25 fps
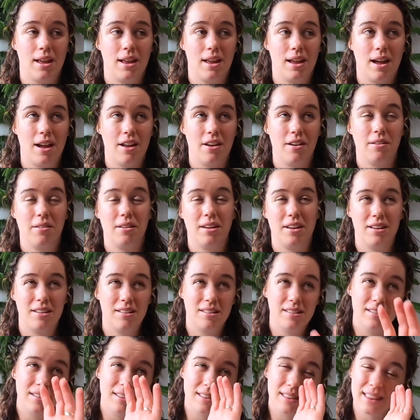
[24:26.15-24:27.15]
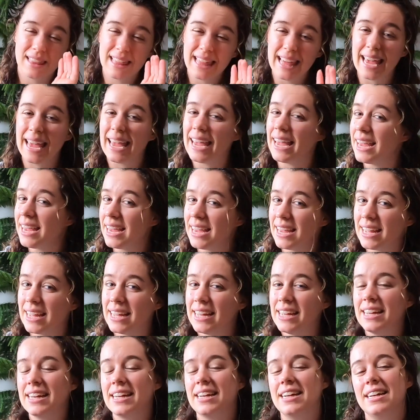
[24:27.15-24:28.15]
I think
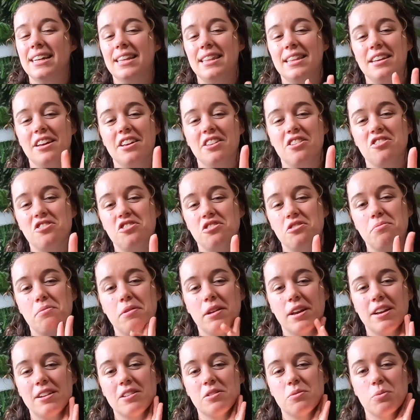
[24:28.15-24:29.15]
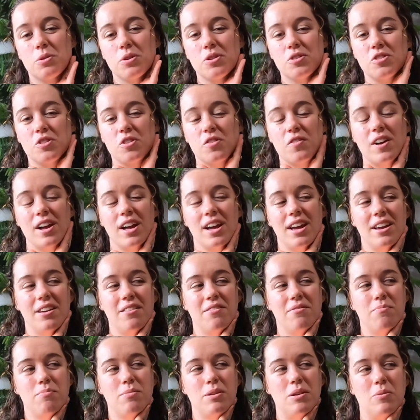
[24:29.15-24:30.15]
the other 2 plants will
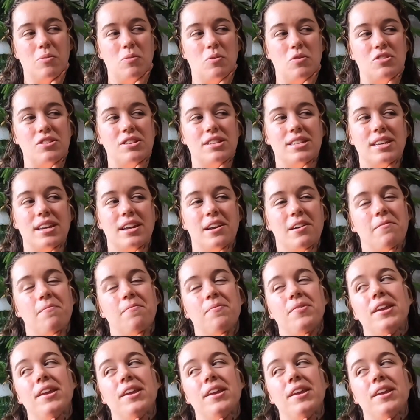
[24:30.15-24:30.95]
survive, but we'll see.